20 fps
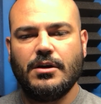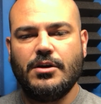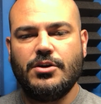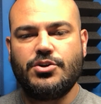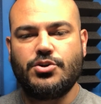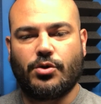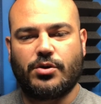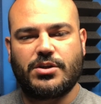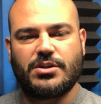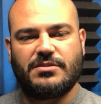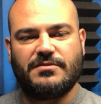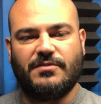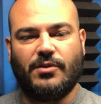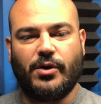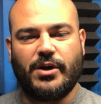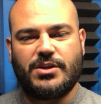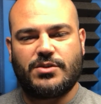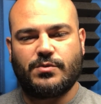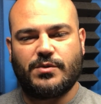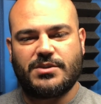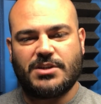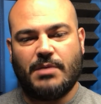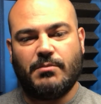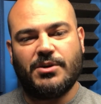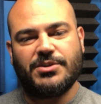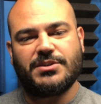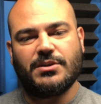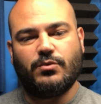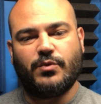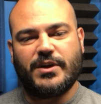George's voice was
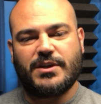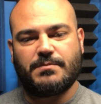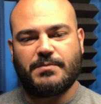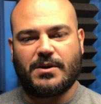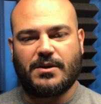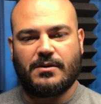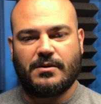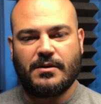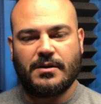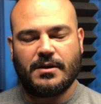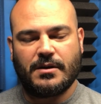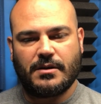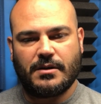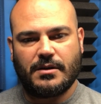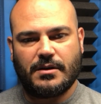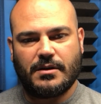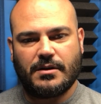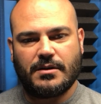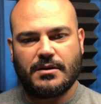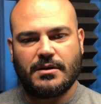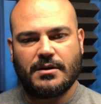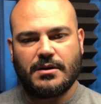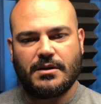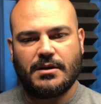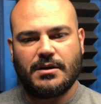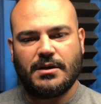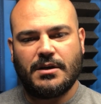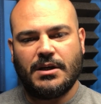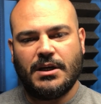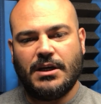almost a whisper.
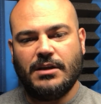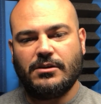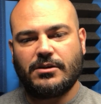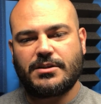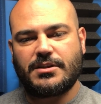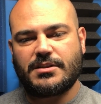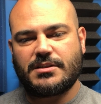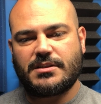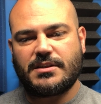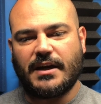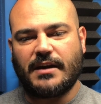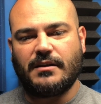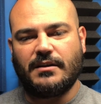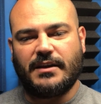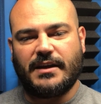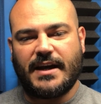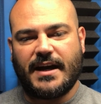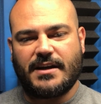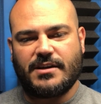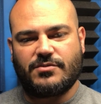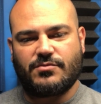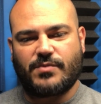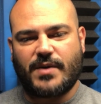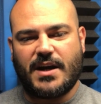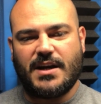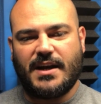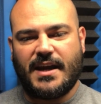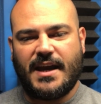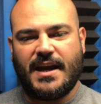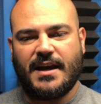He looked steadily at his
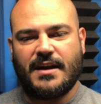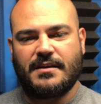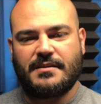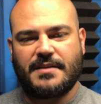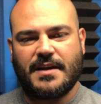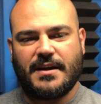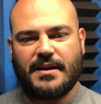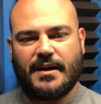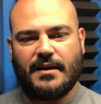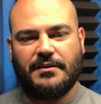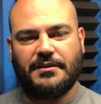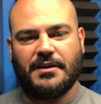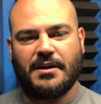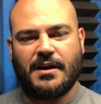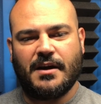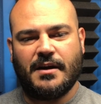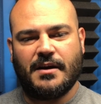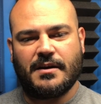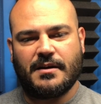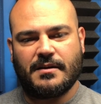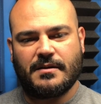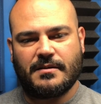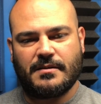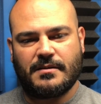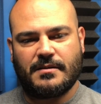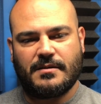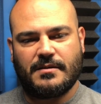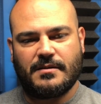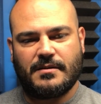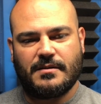right hand that held the gun.
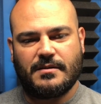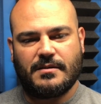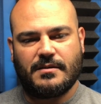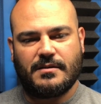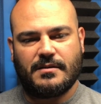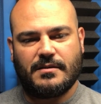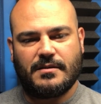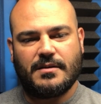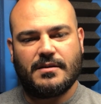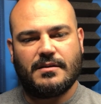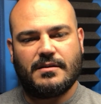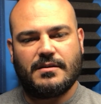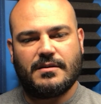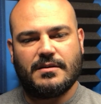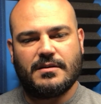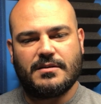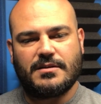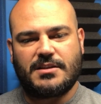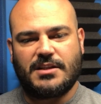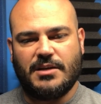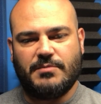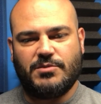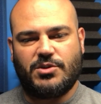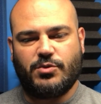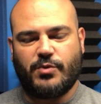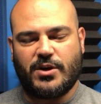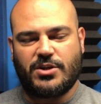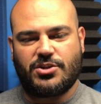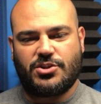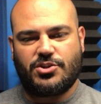Slim
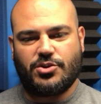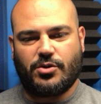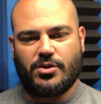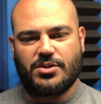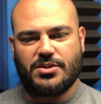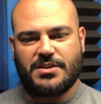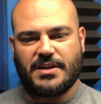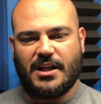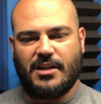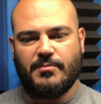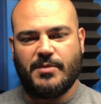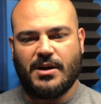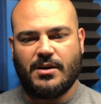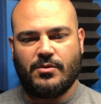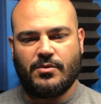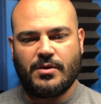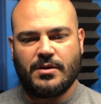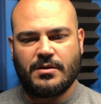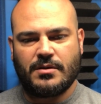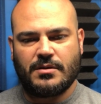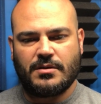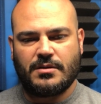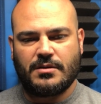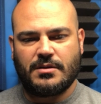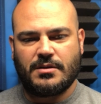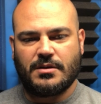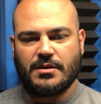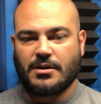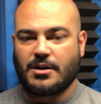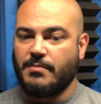twitched George's elbow.
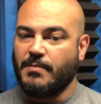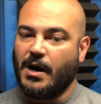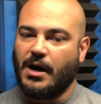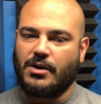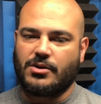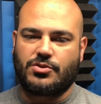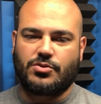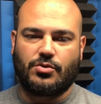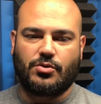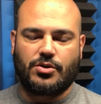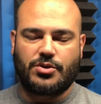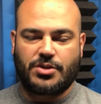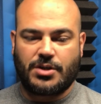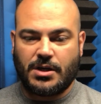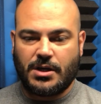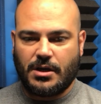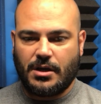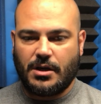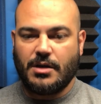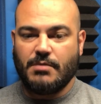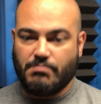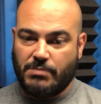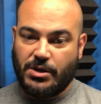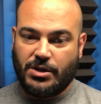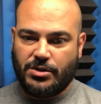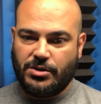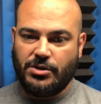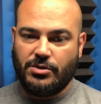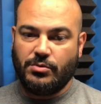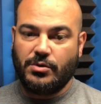"Come on, George. Me
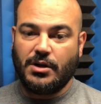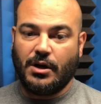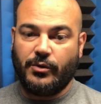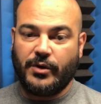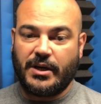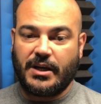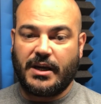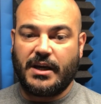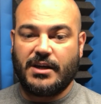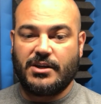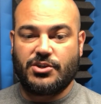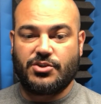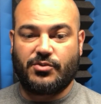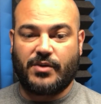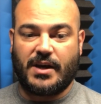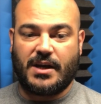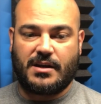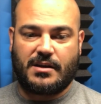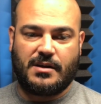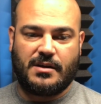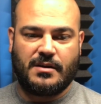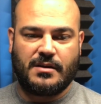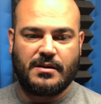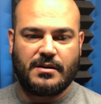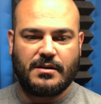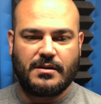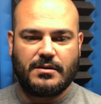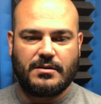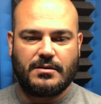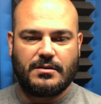and you go in and get a drink."
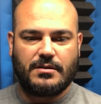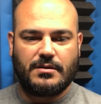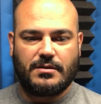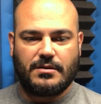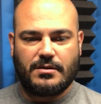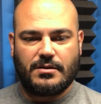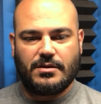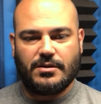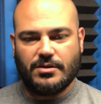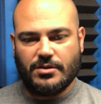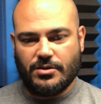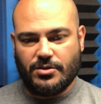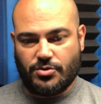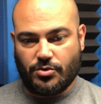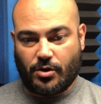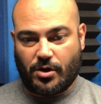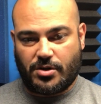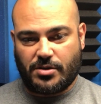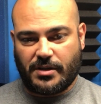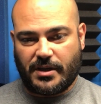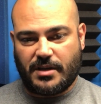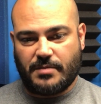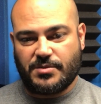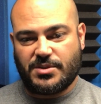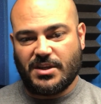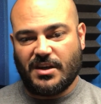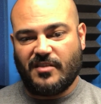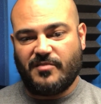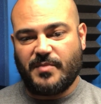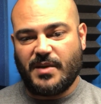George let
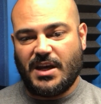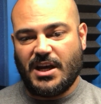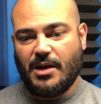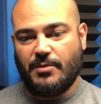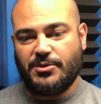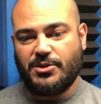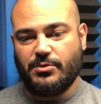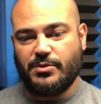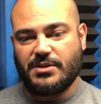himself be helped to